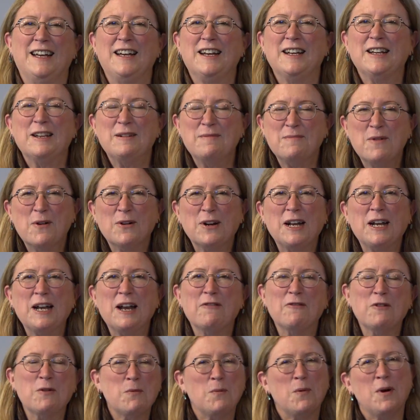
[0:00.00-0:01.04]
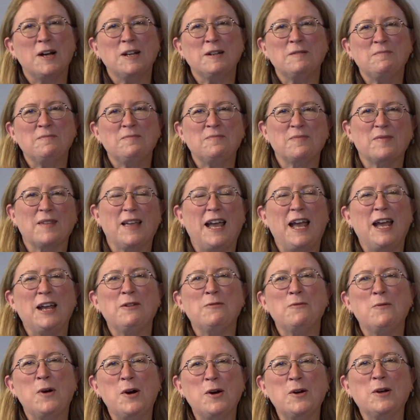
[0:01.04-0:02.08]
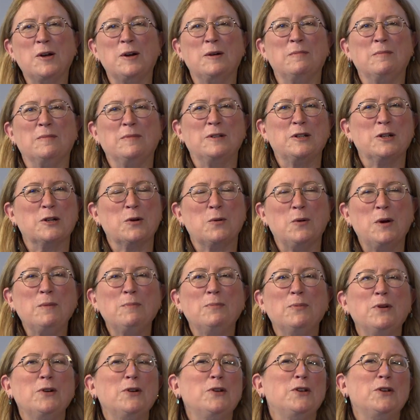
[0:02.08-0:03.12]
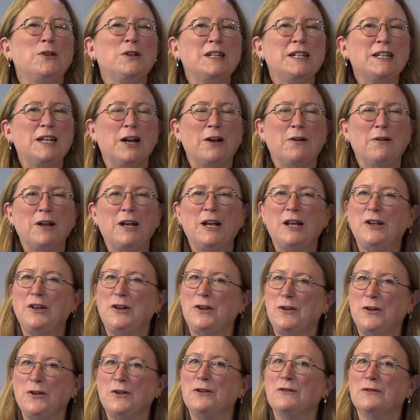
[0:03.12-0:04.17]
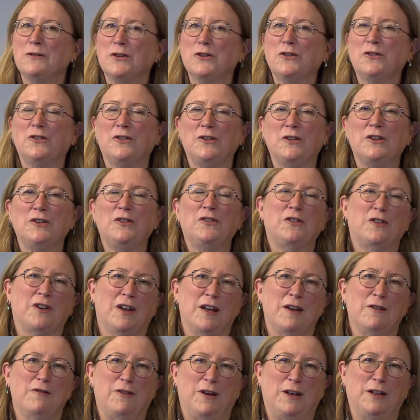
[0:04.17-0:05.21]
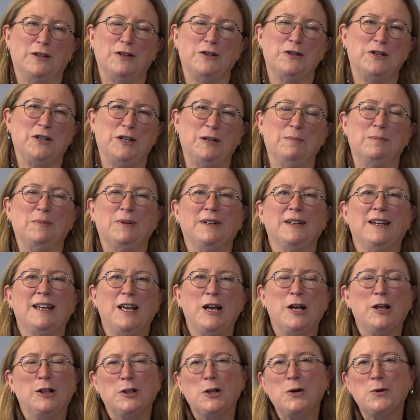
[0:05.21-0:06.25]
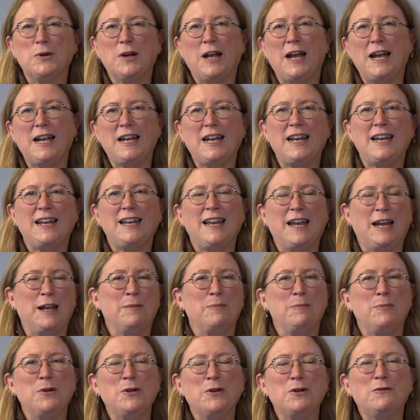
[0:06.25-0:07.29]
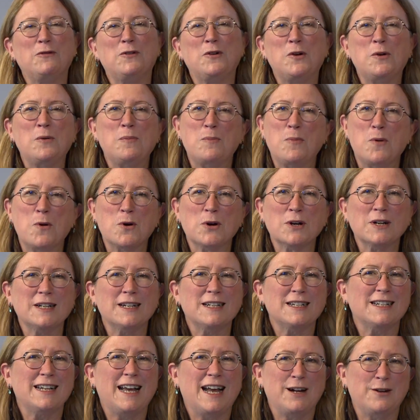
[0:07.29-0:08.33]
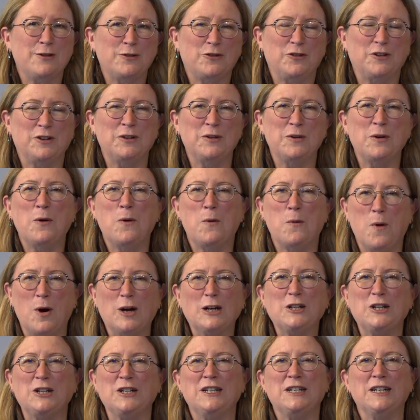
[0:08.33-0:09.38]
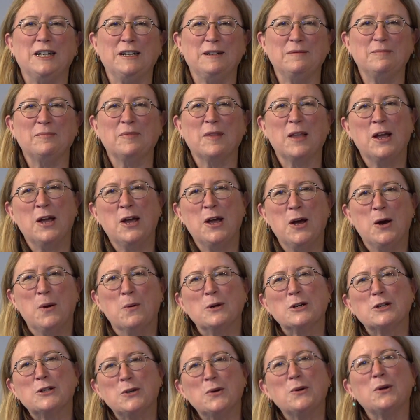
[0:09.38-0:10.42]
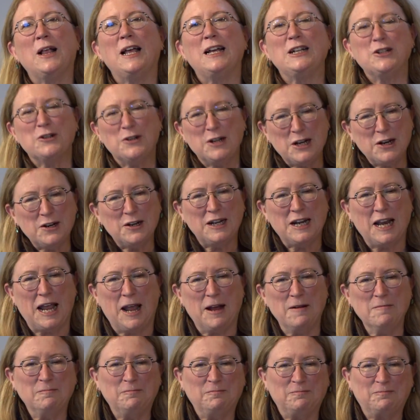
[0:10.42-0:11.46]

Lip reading: Good morning, everyone, and welcome to Quimper Unitarian Universalist Fellowship, located in beautiful Port Townsend, Washington. We're so glad you're here today.